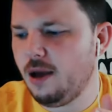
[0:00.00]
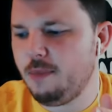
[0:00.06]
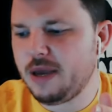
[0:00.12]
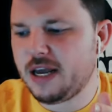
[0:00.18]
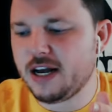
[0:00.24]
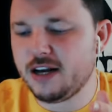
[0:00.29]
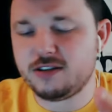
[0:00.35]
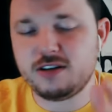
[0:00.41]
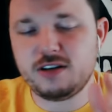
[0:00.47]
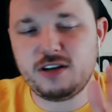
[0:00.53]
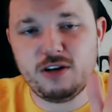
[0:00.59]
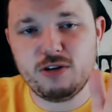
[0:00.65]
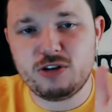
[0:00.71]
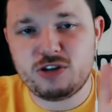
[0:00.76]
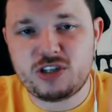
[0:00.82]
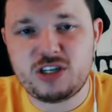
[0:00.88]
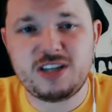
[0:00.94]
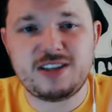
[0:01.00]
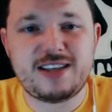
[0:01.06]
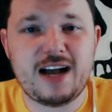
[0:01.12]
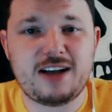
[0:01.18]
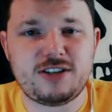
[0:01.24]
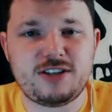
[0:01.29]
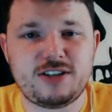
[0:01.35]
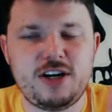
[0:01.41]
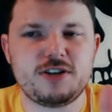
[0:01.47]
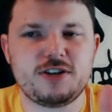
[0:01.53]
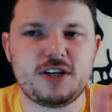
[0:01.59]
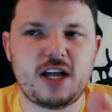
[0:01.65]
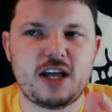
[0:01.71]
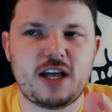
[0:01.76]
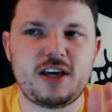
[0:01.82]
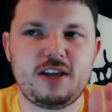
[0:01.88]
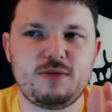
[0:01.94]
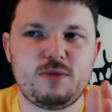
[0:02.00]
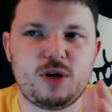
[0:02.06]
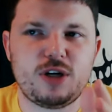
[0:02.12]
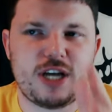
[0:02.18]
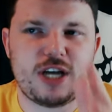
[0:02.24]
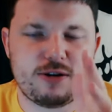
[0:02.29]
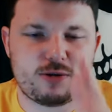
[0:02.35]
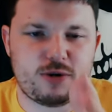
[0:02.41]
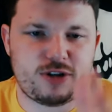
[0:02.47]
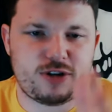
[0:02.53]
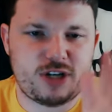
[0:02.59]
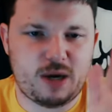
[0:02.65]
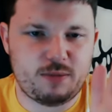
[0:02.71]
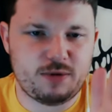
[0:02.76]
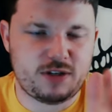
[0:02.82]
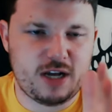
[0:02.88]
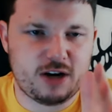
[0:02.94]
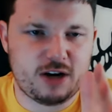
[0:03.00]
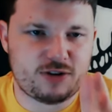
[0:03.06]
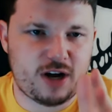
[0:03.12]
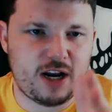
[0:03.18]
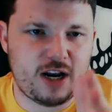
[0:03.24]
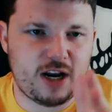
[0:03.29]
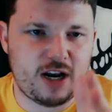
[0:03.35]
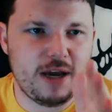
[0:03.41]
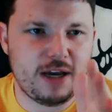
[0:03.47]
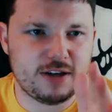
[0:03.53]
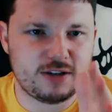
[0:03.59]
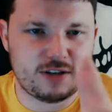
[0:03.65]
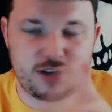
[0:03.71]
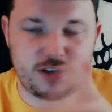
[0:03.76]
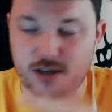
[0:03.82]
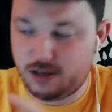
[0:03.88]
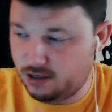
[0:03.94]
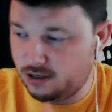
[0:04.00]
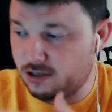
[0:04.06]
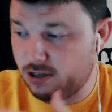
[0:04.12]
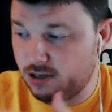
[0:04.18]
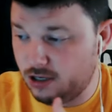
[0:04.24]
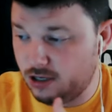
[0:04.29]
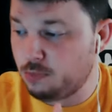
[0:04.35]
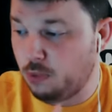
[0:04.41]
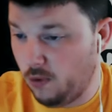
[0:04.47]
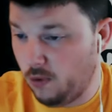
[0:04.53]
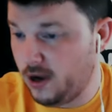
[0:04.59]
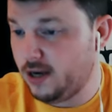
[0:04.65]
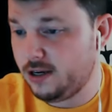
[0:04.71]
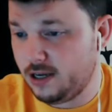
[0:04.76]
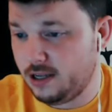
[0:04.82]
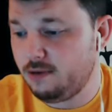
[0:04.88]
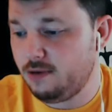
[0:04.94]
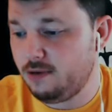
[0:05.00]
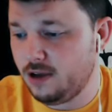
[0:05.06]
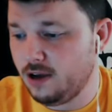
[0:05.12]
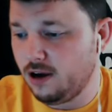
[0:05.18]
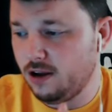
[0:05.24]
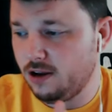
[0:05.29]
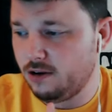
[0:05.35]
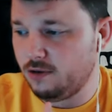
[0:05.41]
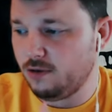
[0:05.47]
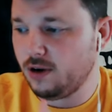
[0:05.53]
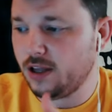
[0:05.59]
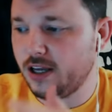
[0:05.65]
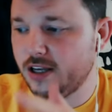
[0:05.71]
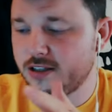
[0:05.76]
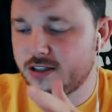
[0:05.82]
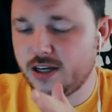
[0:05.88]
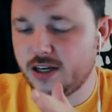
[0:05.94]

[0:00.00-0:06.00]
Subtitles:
because there's 10,000 years, and I think what Games Workshop is now trying to make us to his point, really is